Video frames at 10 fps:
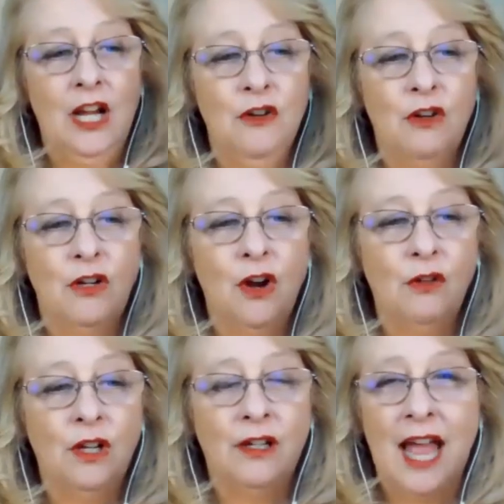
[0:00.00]
And you can
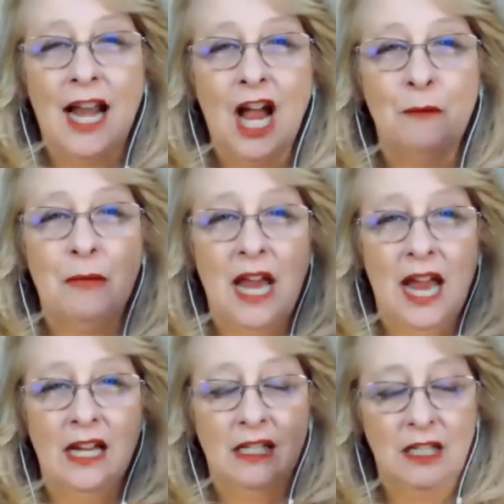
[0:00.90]
go look that up
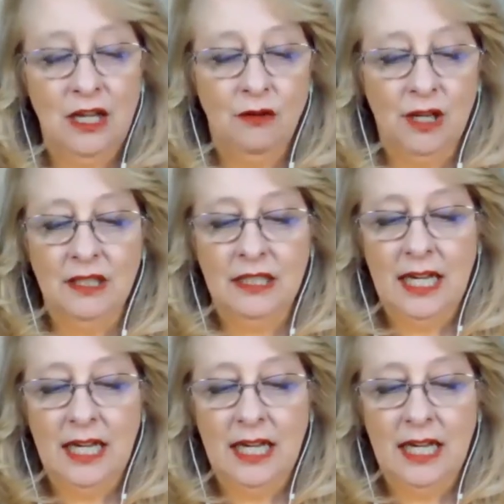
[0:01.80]
and you can